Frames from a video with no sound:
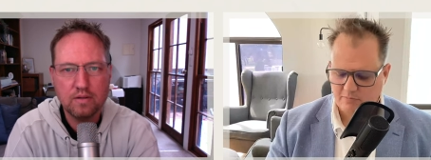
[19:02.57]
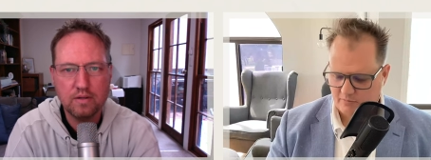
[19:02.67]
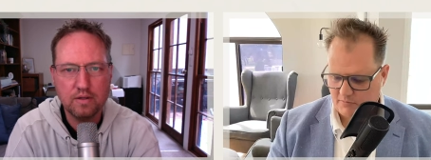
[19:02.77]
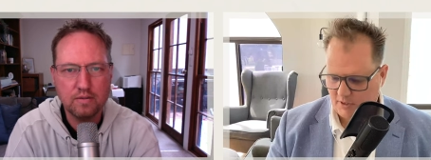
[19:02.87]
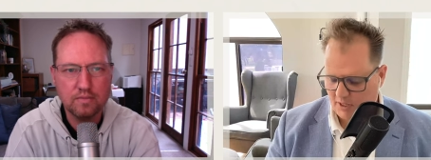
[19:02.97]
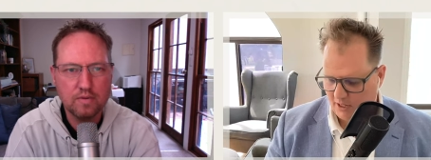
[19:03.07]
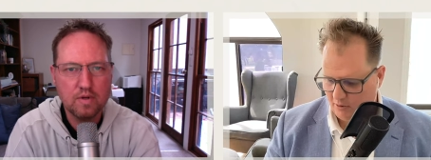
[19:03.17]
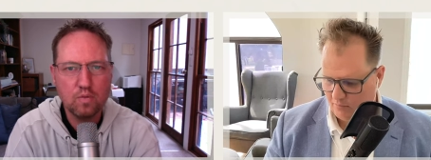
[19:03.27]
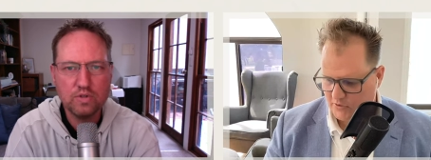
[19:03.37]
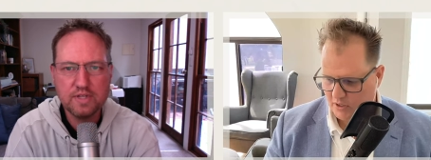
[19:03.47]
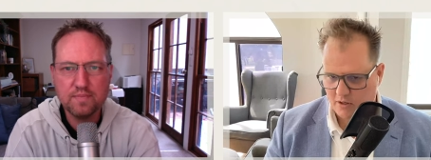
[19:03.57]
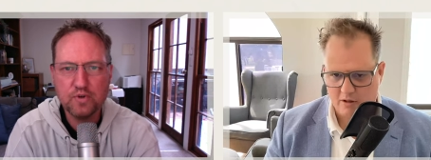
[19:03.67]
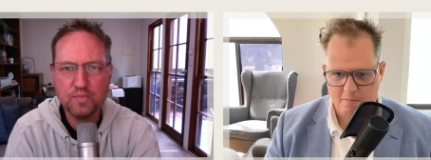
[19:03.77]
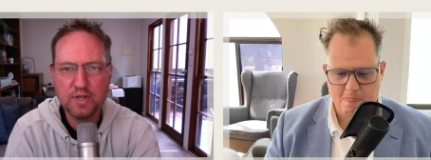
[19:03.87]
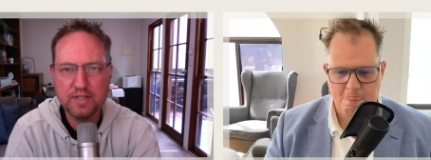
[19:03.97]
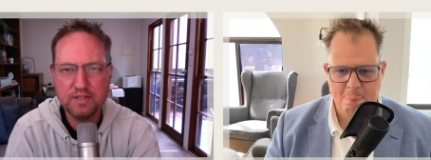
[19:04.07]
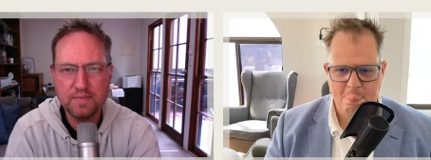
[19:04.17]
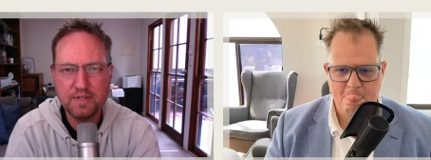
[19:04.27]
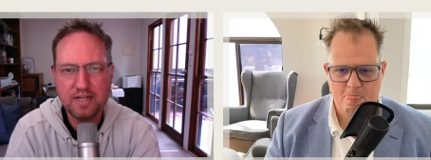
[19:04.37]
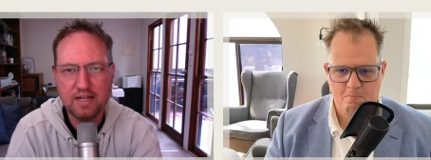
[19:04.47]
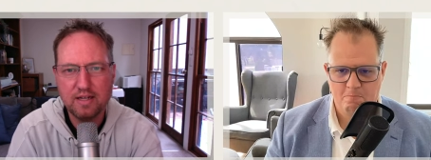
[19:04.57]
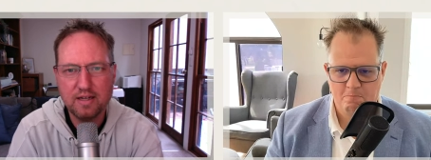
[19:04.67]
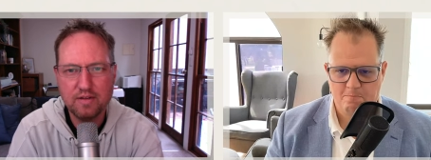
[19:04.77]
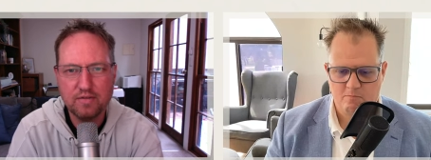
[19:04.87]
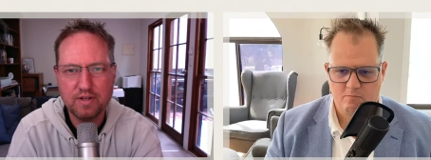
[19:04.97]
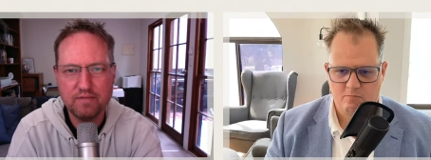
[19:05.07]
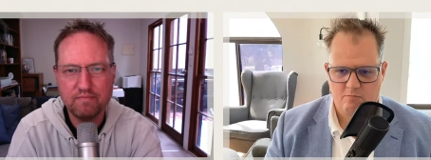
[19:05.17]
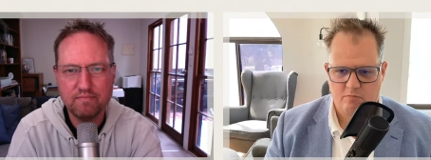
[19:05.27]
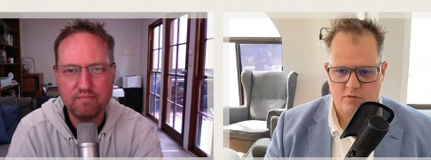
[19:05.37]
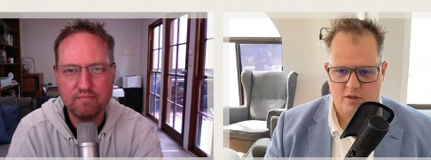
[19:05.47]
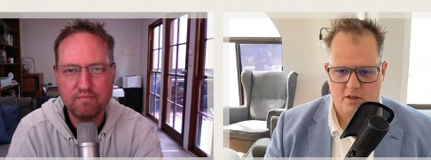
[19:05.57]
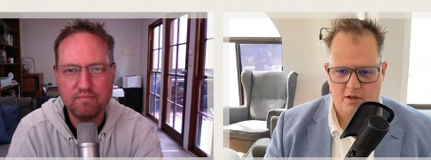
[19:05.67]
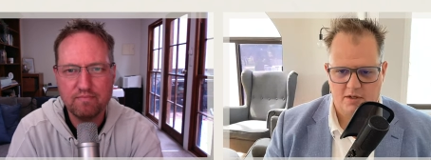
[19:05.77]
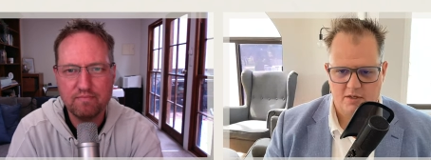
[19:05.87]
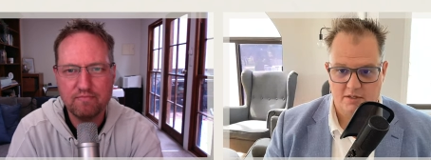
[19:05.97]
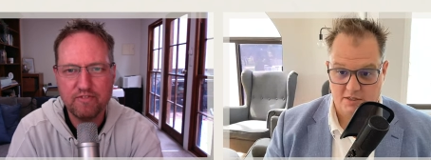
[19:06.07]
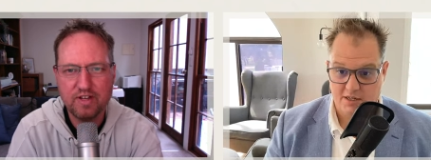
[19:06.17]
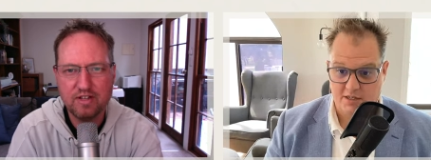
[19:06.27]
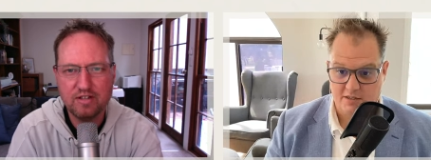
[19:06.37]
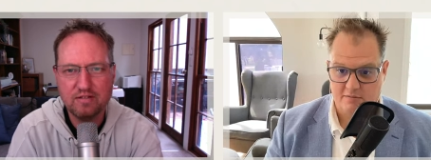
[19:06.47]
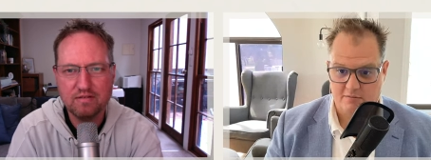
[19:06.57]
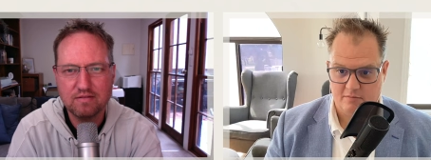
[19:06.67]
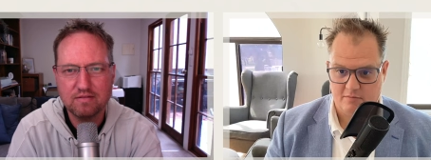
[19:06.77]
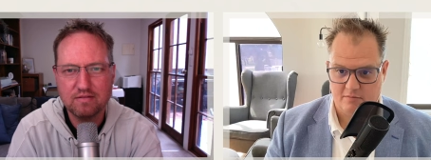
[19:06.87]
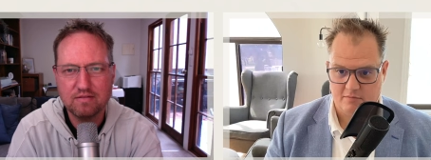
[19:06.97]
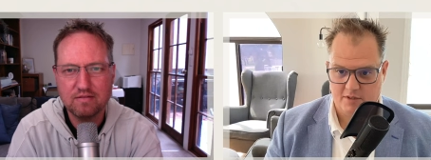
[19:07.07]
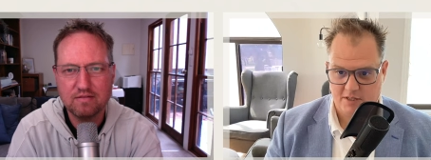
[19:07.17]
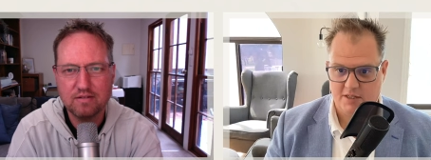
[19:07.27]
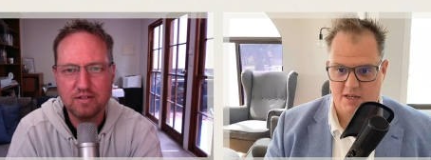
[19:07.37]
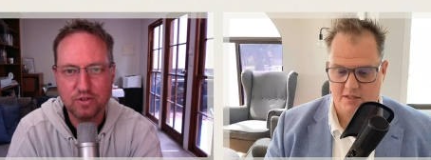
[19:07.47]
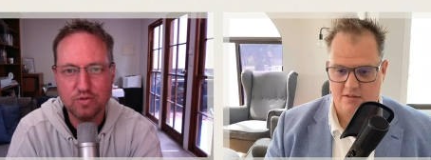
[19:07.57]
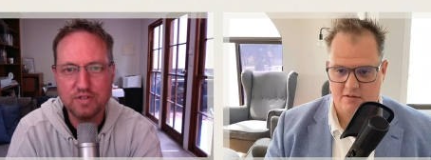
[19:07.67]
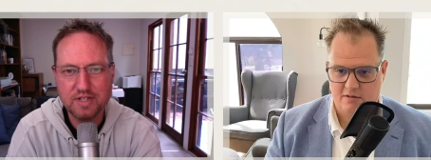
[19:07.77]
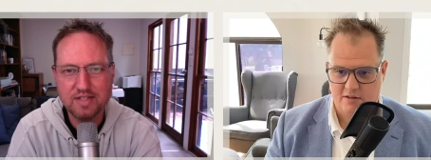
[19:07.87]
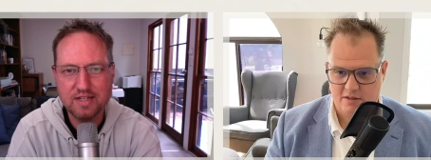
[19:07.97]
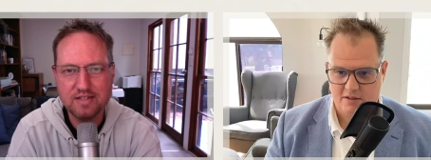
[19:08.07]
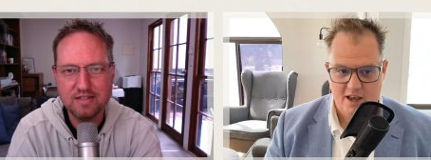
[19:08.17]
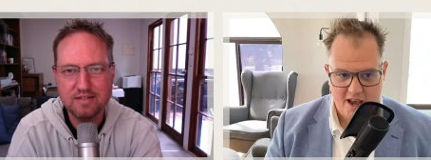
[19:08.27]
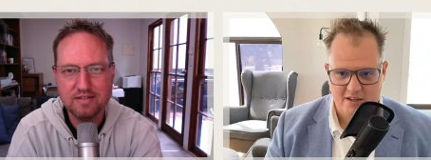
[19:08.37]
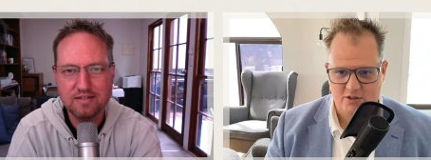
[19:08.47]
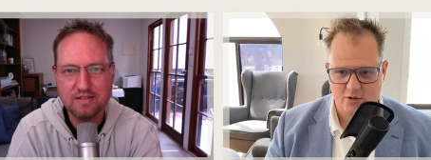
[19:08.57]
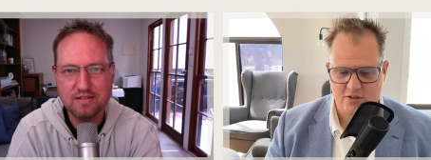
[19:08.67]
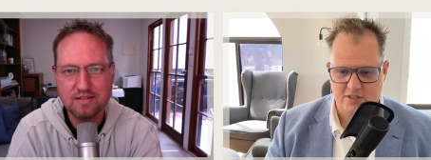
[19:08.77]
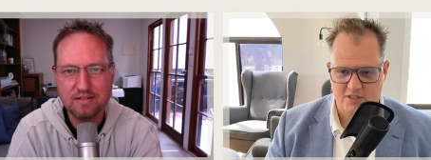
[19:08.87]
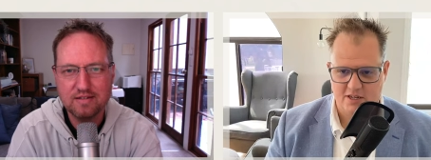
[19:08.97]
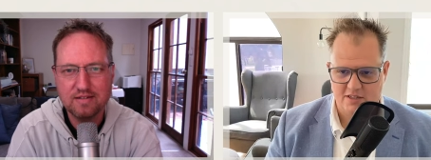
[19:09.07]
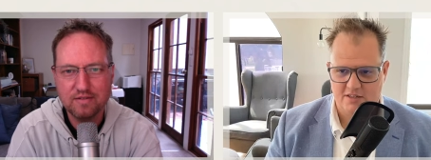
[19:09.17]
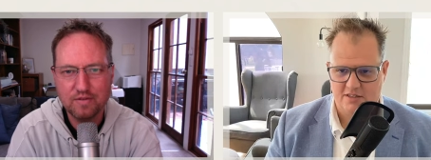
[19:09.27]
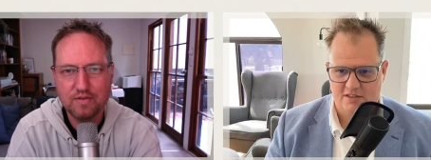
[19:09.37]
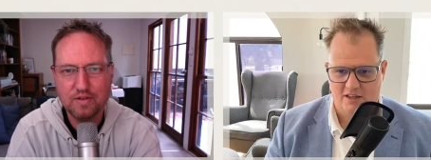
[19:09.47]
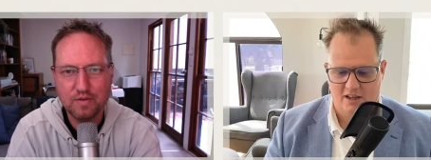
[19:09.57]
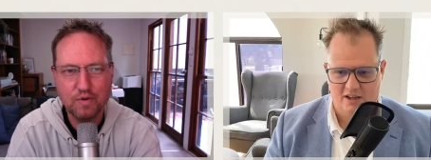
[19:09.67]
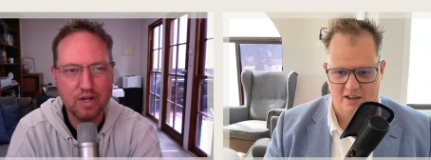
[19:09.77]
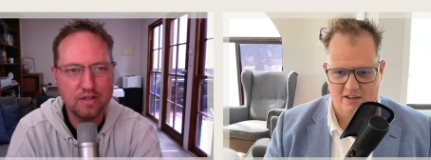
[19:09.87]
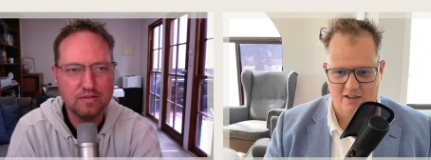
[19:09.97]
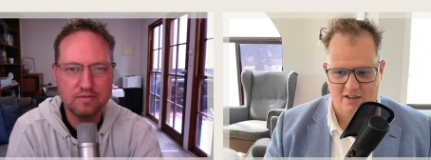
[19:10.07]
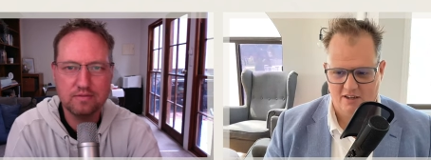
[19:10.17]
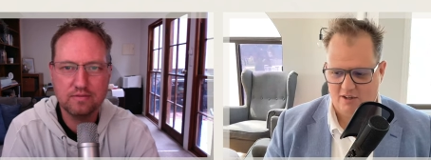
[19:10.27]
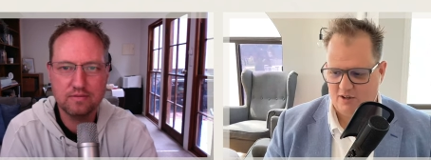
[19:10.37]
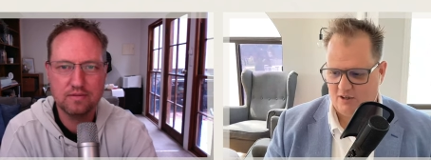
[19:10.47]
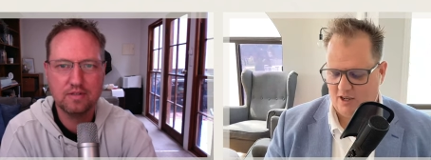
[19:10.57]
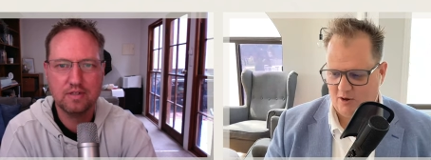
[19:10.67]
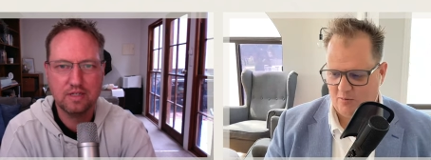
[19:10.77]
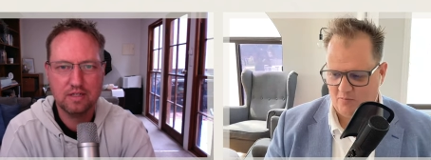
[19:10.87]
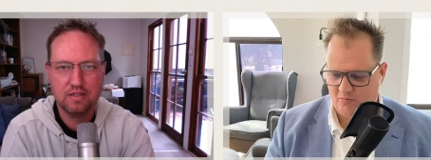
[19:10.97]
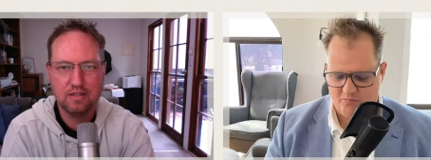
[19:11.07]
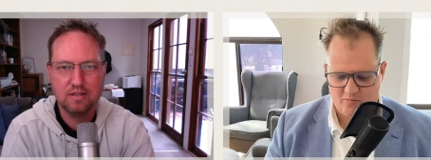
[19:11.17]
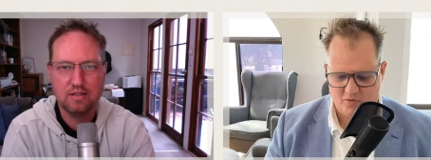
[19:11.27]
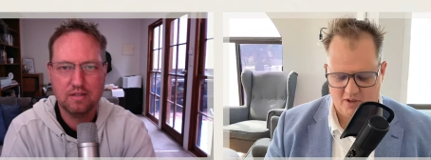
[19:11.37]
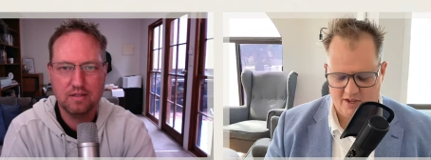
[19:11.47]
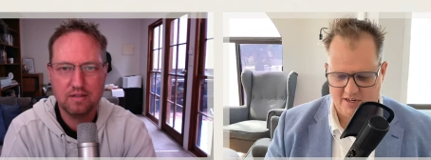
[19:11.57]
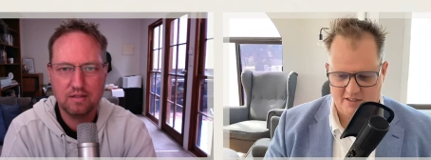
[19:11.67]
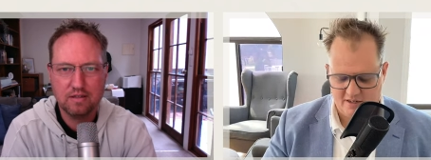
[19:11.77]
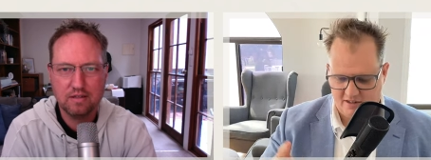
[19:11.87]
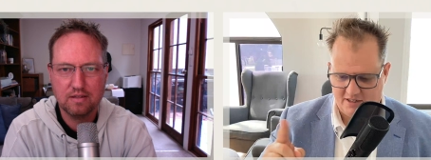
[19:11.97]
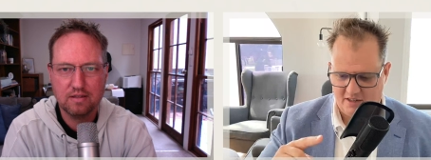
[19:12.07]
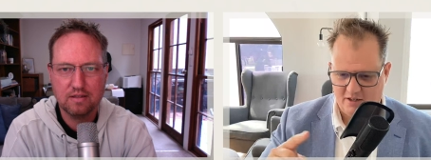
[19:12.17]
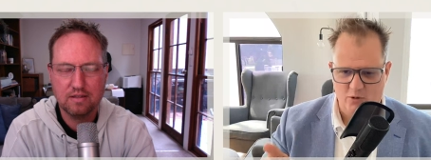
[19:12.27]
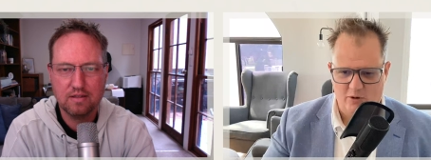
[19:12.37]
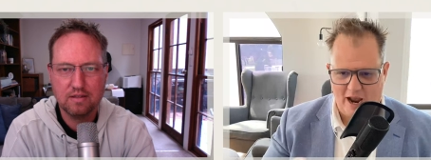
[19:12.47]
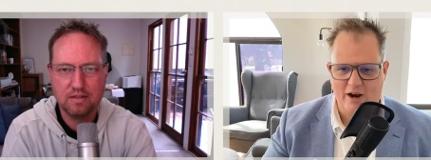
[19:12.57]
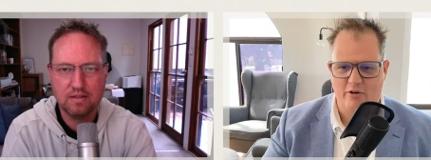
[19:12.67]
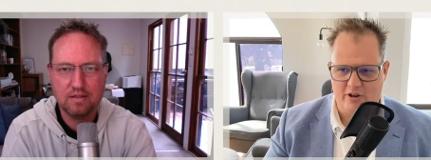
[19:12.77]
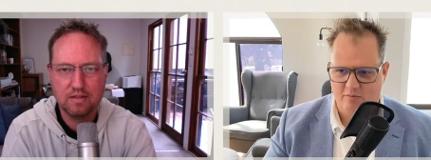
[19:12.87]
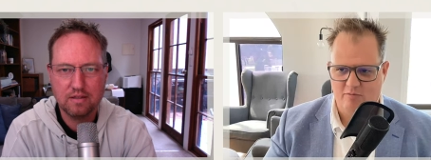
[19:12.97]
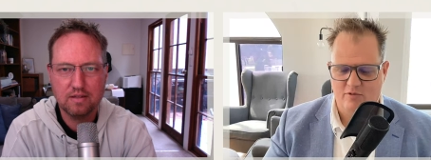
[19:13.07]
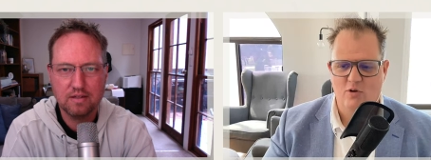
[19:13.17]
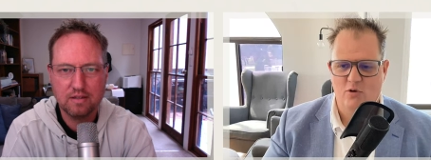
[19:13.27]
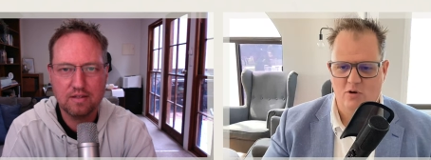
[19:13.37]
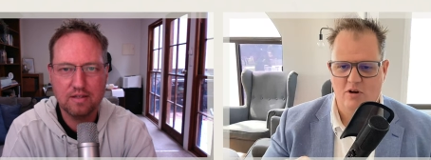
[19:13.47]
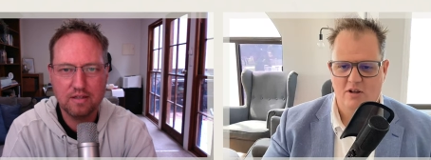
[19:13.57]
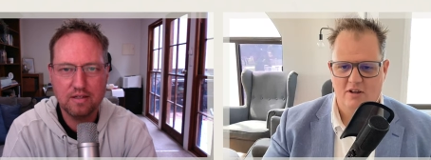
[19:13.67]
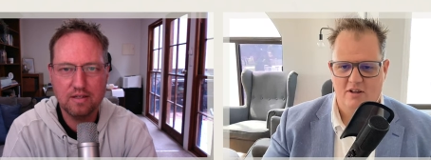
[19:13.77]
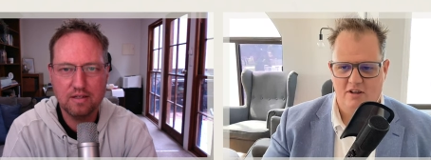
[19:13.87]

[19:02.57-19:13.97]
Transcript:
Speaker 1: Yeah. Um, What's that book by Chip and Dan Heath around failure? success? Success. It's called success.
Speaker 2: Yeah, it's called success. Right. Uh, um, and it's the, it's a little acronym for yeah.